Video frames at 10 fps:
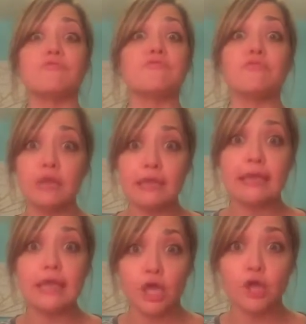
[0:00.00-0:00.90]

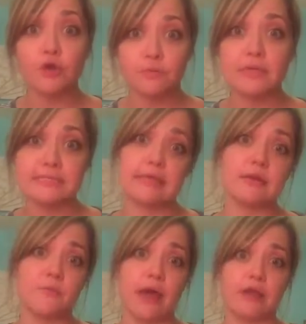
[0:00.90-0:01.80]
freaking good reason
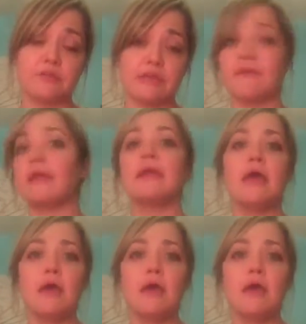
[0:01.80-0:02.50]
why you're leaving,